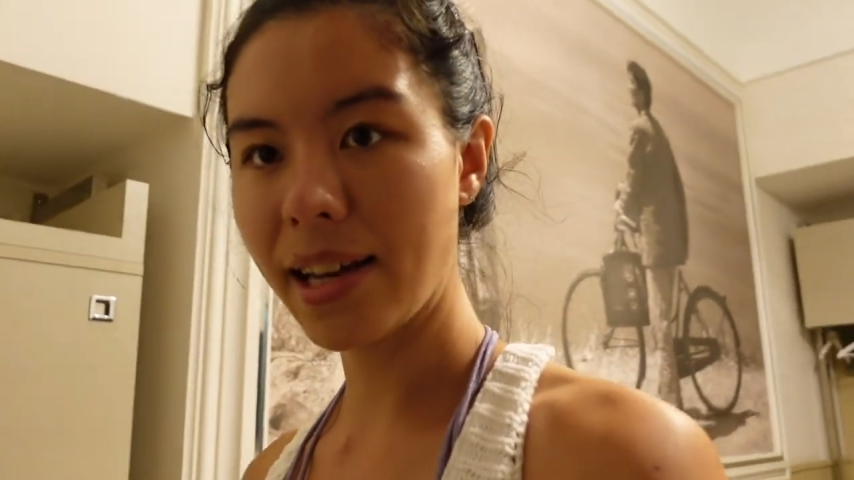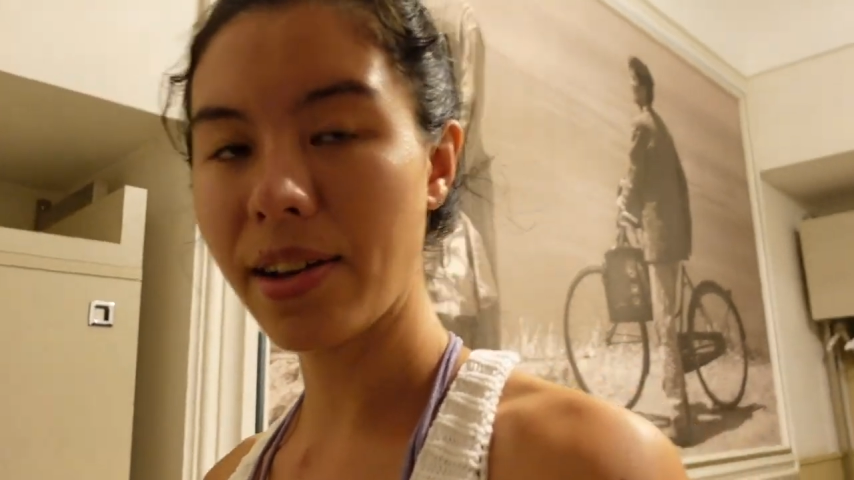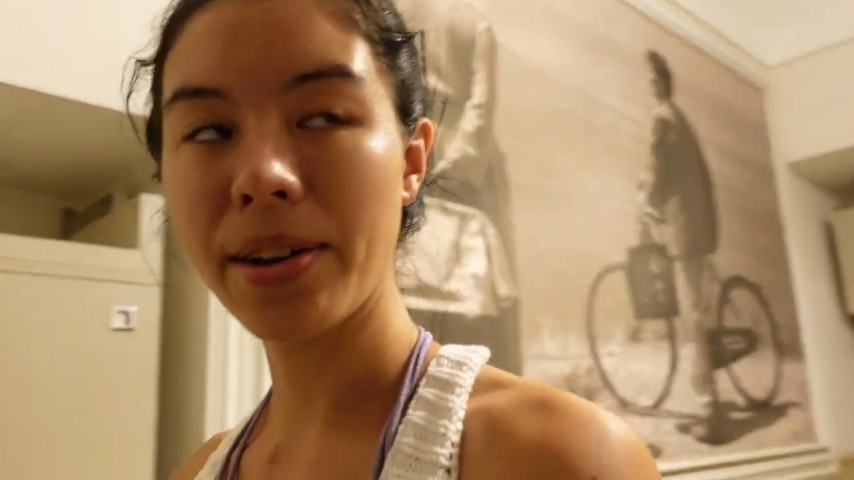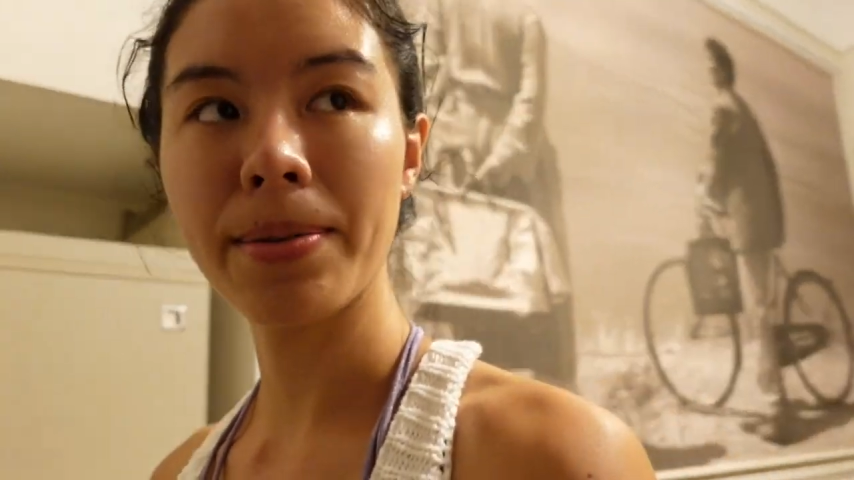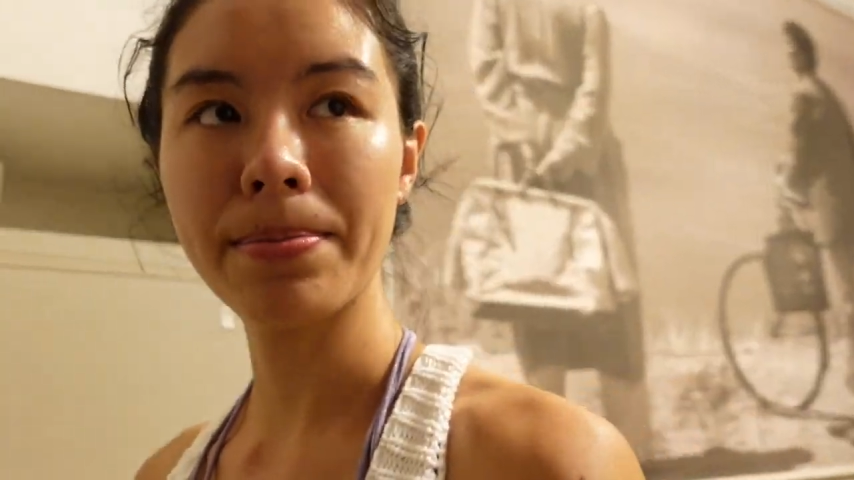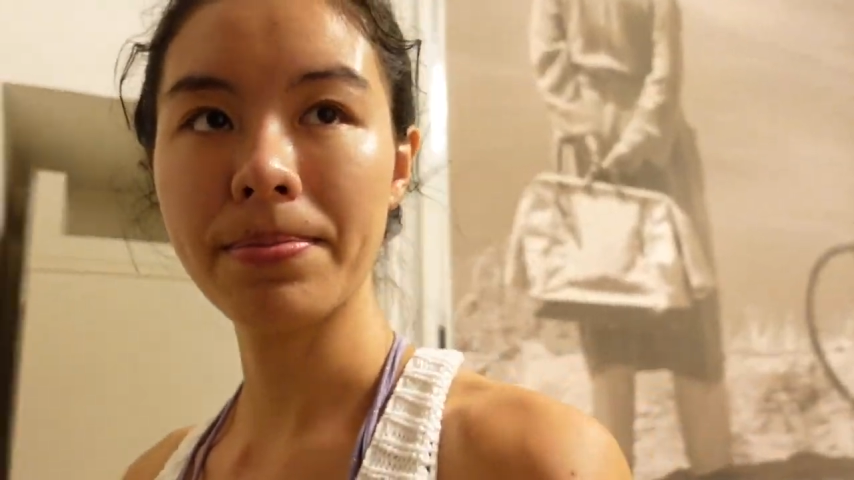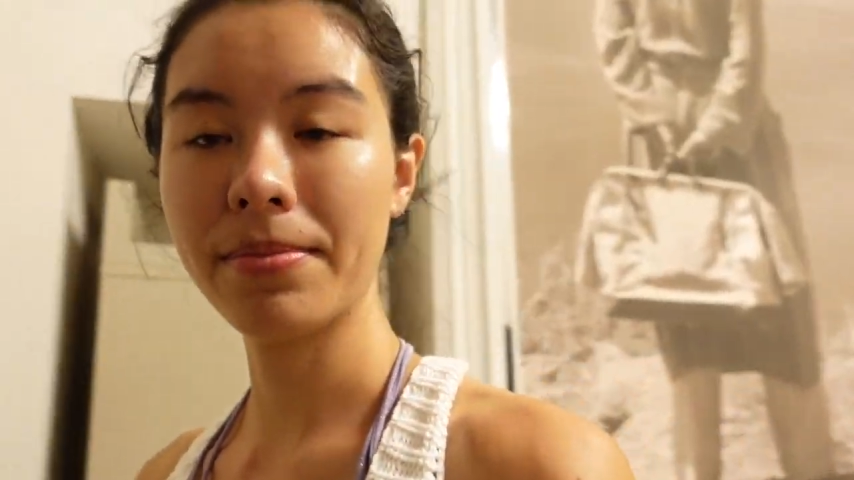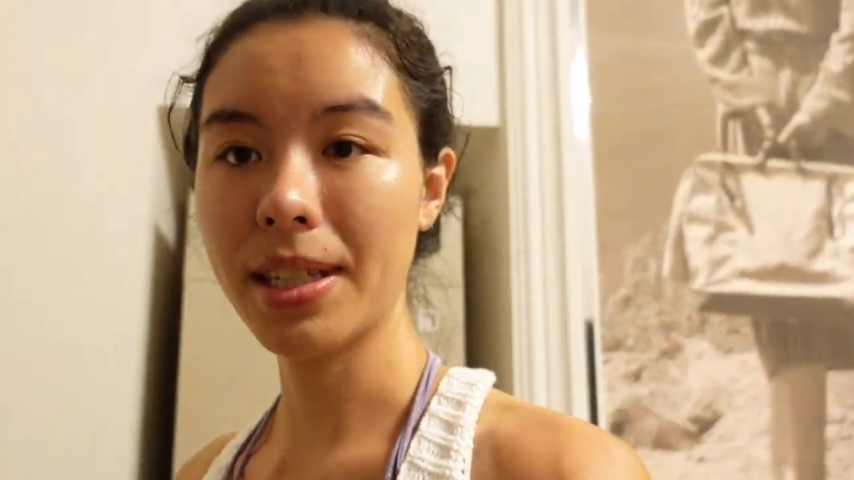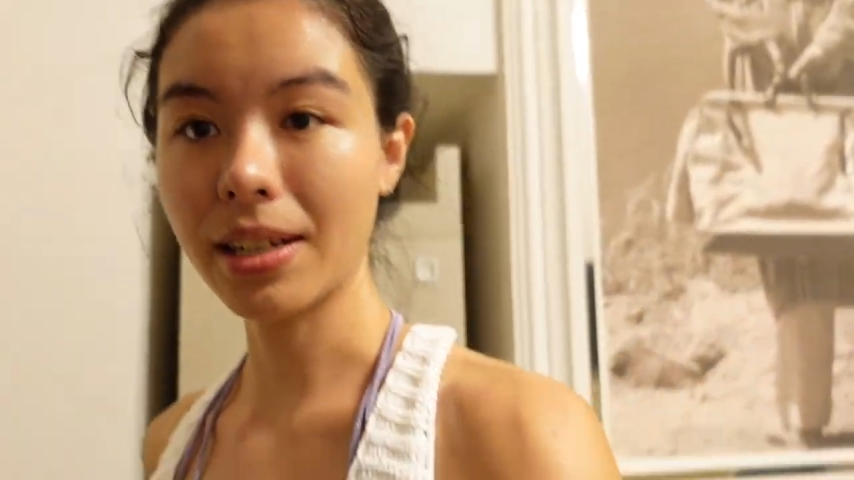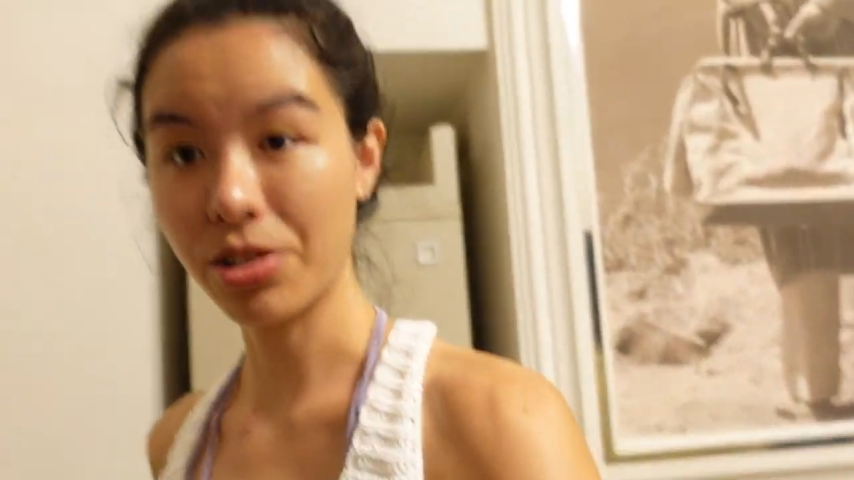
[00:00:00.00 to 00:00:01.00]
um, take